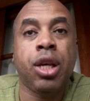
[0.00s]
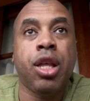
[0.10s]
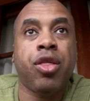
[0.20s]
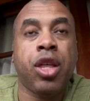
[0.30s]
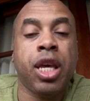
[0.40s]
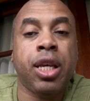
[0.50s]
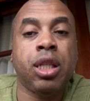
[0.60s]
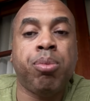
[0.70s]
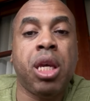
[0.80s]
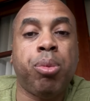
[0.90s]

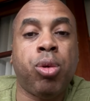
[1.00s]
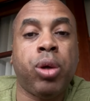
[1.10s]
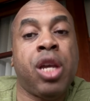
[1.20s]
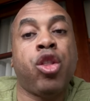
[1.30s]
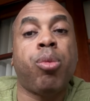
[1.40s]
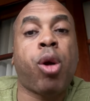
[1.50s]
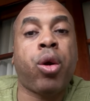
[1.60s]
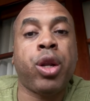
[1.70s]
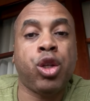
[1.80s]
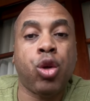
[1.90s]
things people in their
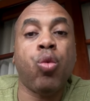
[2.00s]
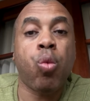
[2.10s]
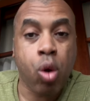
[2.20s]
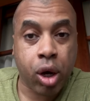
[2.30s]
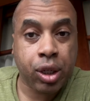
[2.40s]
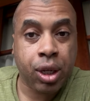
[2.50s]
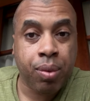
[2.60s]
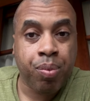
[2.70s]
party should want